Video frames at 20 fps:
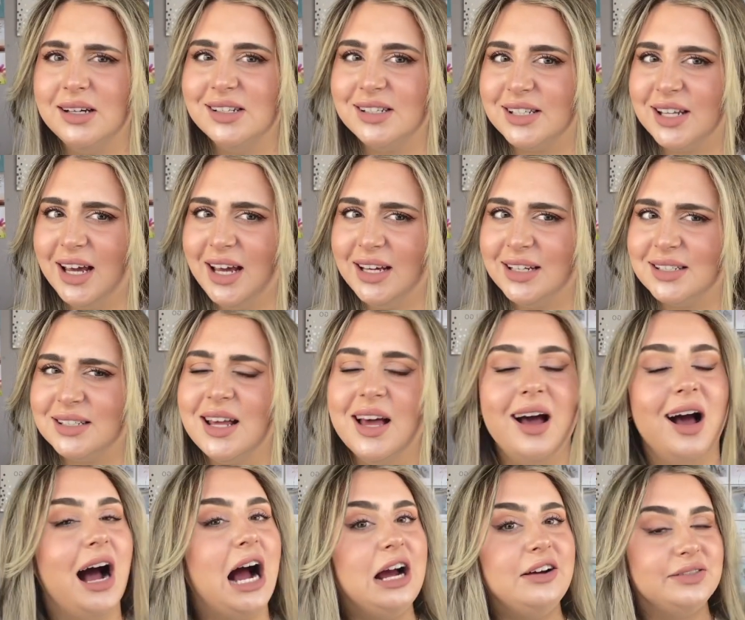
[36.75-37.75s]
Six?
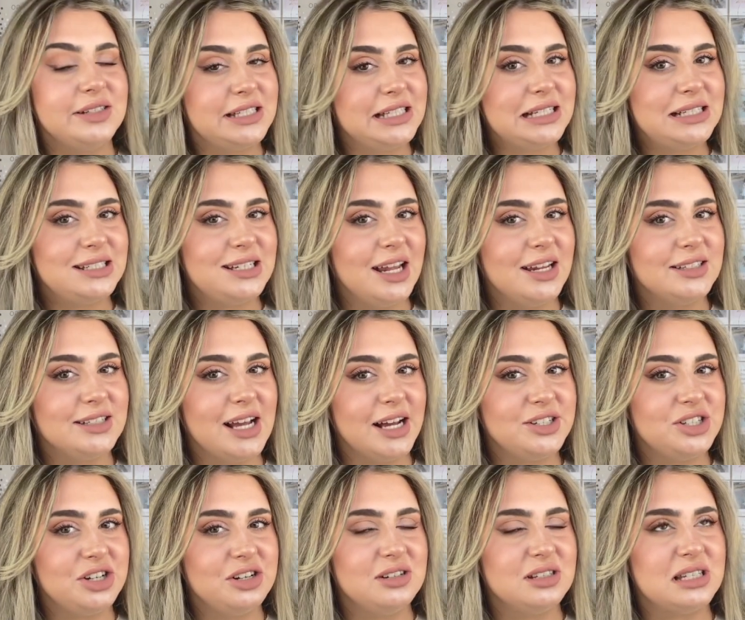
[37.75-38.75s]
I have 16
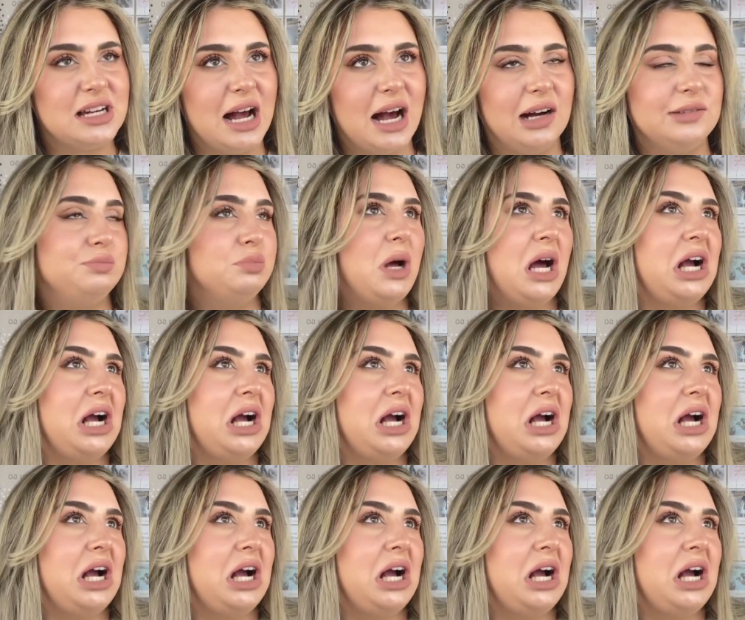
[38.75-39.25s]
tattoos now.